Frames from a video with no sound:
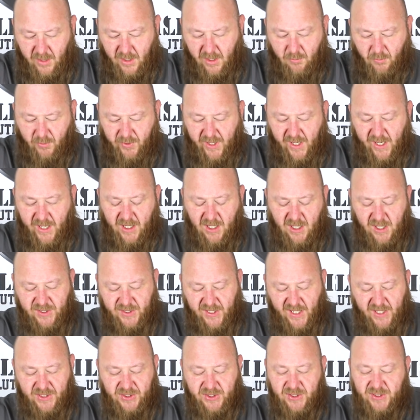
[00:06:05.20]
Now, when the handguard
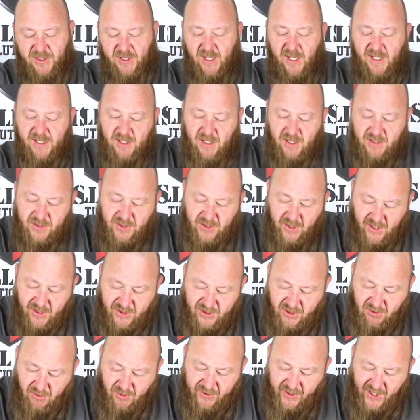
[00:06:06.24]
attaches, it
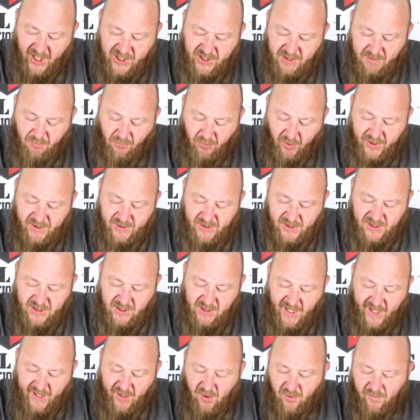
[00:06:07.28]
has two attaching points that
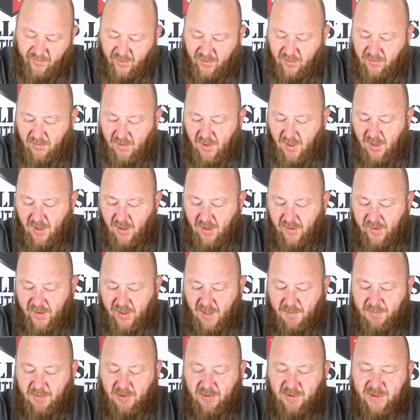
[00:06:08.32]
slide over the
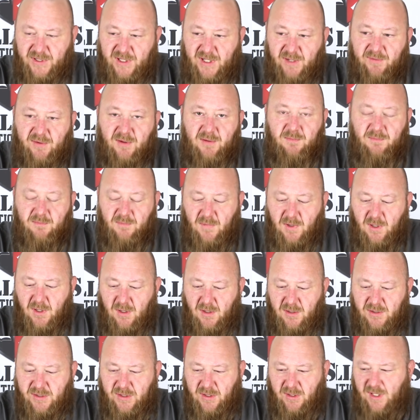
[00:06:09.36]
upper receiver
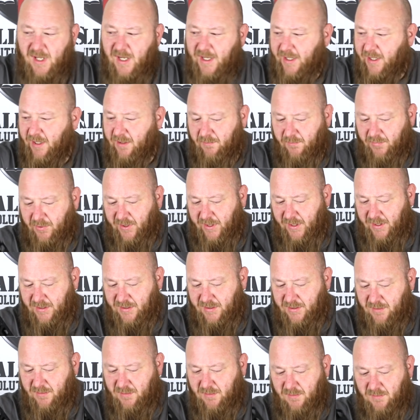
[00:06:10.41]
to lock it in
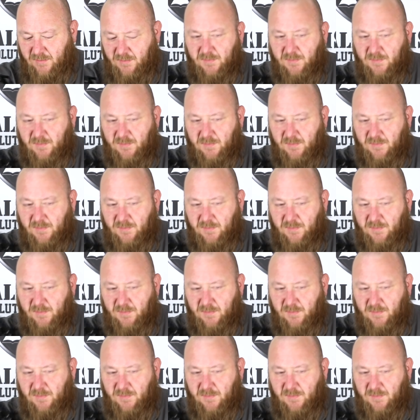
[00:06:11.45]
place.